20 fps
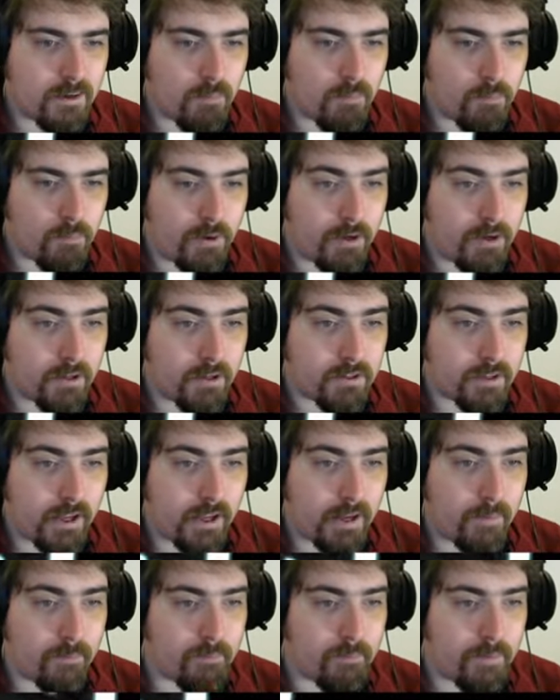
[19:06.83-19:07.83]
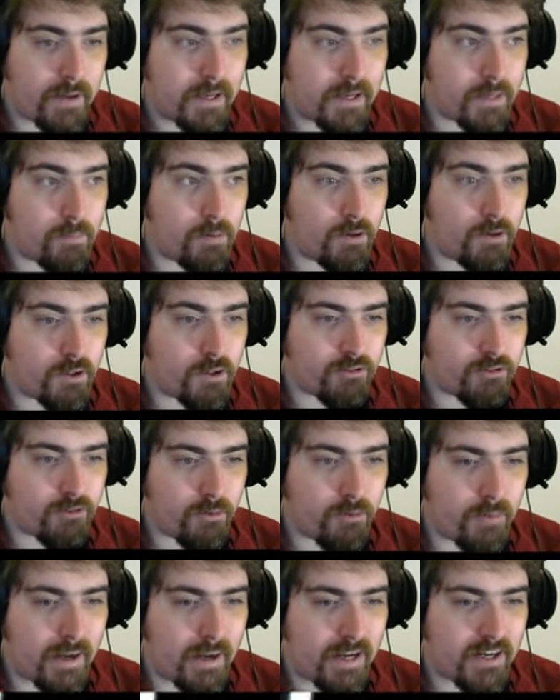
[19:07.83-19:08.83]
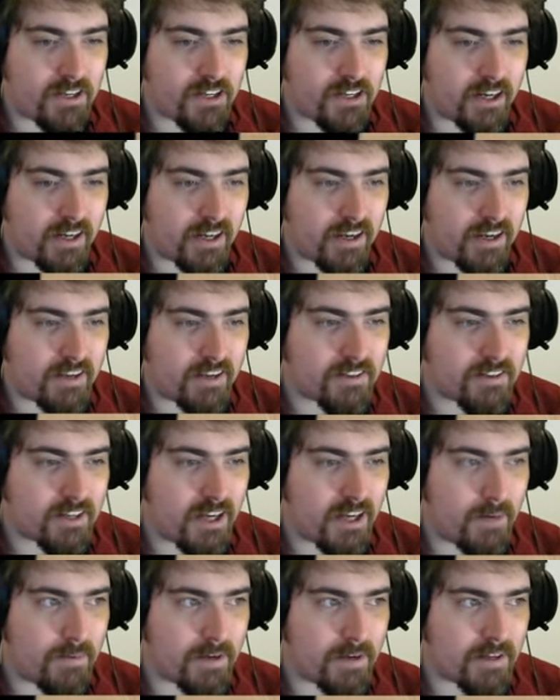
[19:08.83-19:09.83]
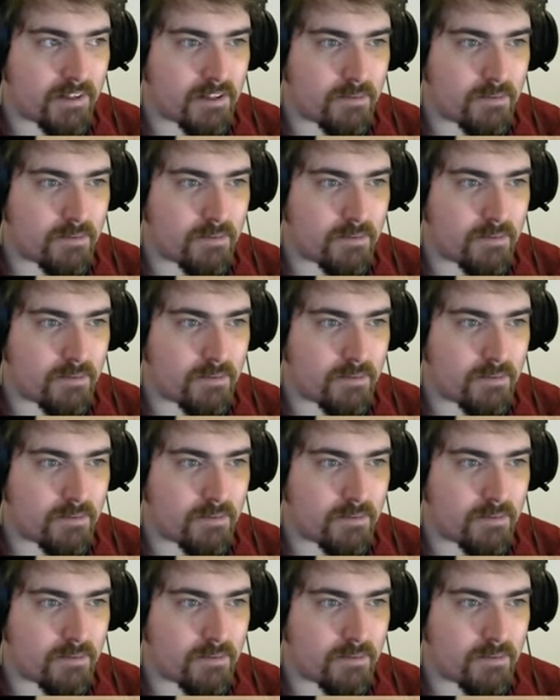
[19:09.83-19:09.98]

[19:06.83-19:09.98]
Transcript: But a big push from A J is coming,